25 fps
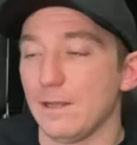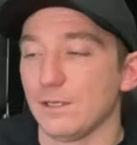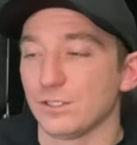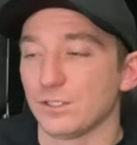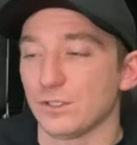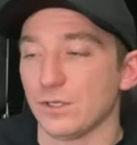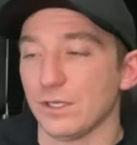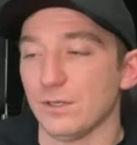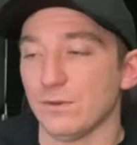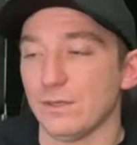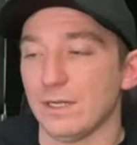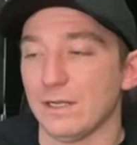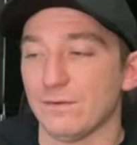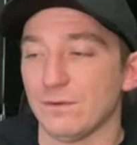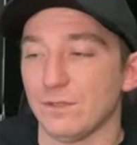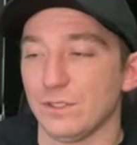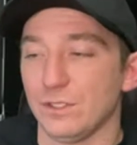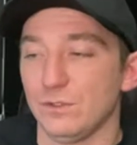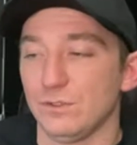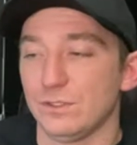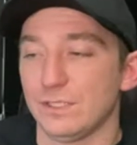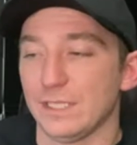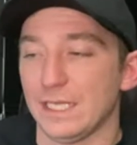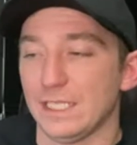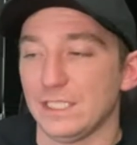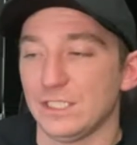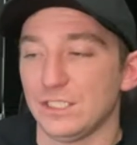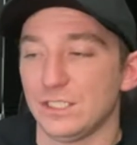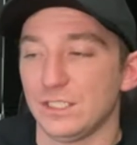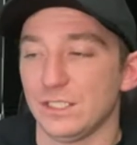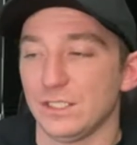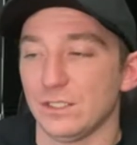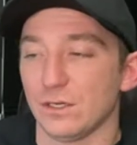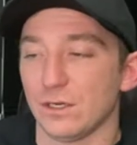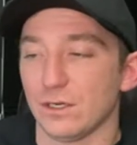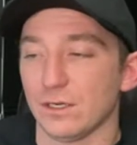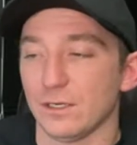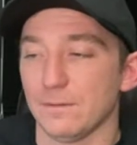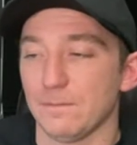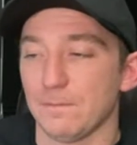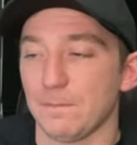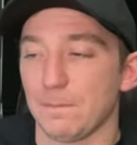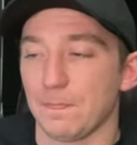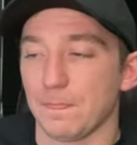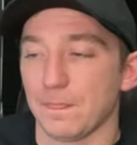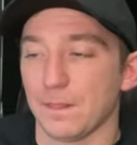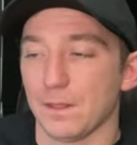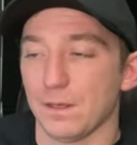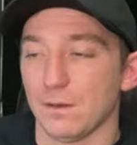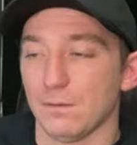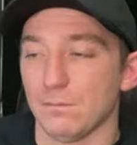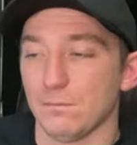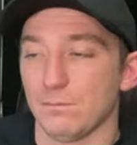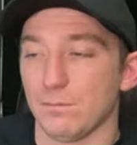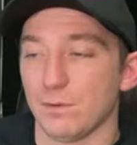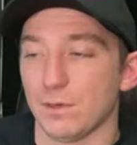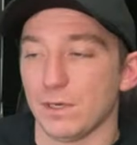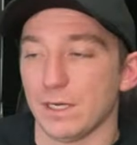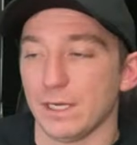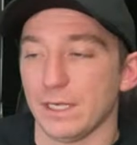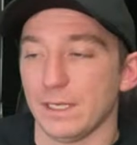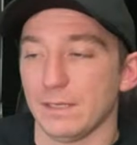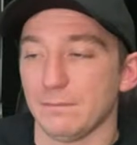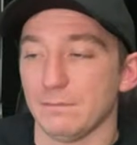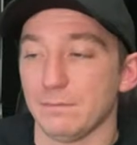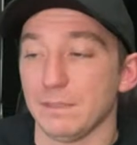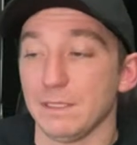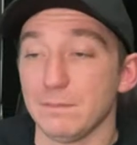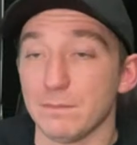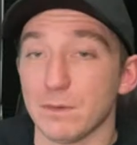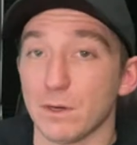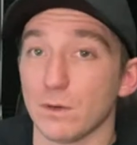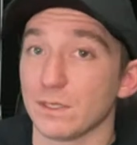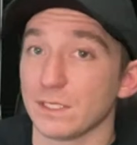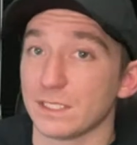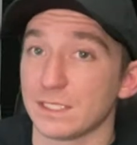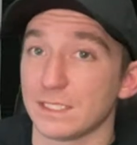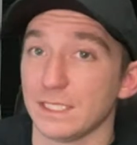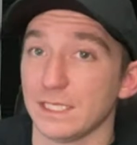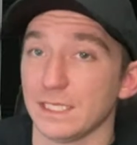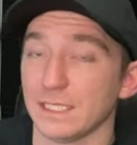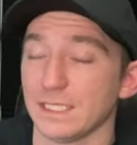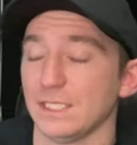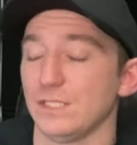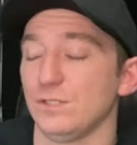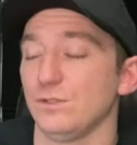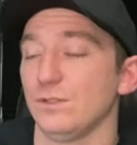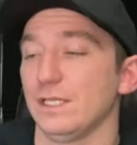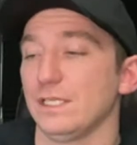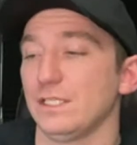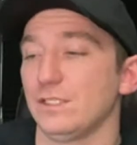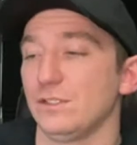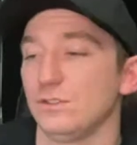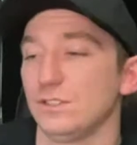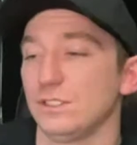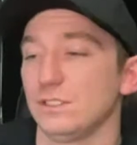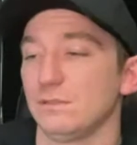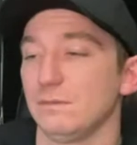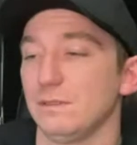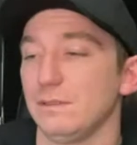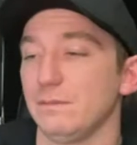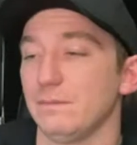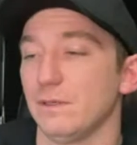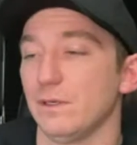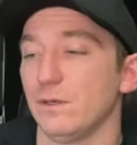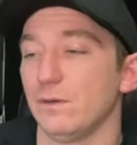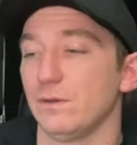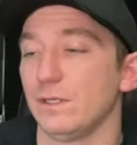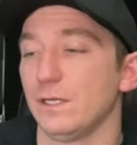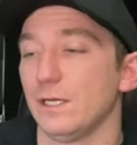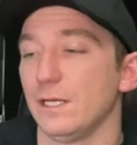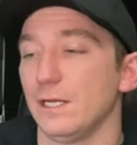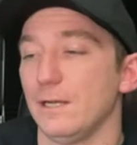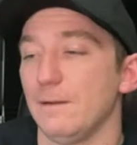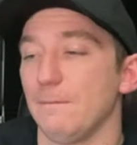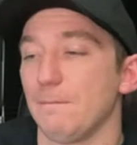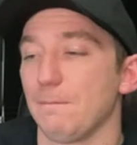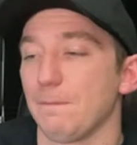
So I don't ever use HDR, but me mode is sick. I do like using me mode.